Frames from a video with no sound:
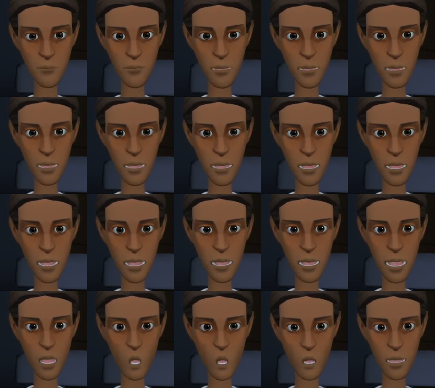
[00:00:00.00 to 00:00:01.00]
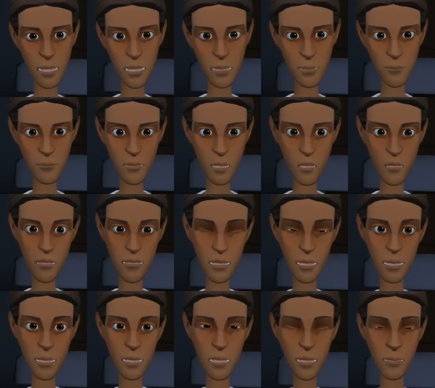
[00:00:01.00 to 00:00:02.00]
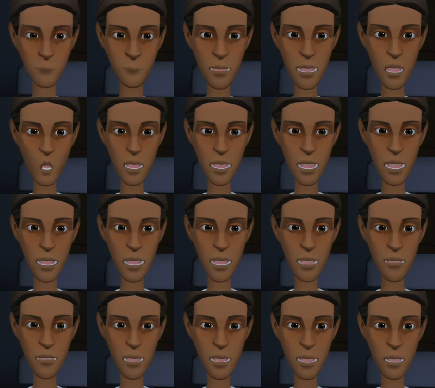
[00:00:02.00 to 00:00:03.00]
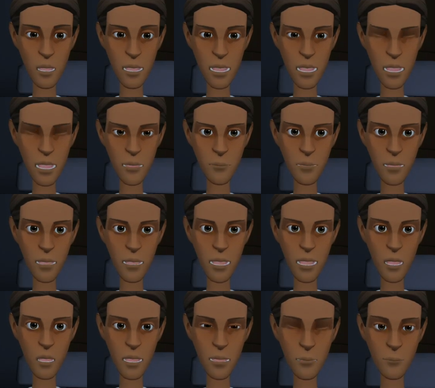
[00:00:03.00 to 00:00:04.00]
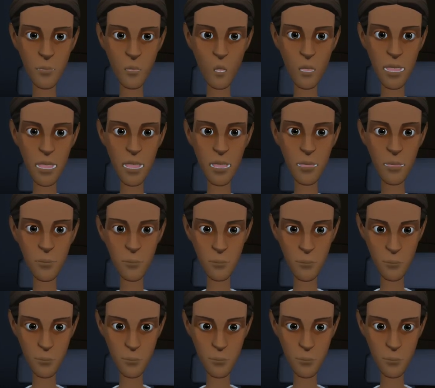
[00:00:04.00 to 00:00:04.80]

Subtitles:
file sharing to transfer files between Configuration Manager components,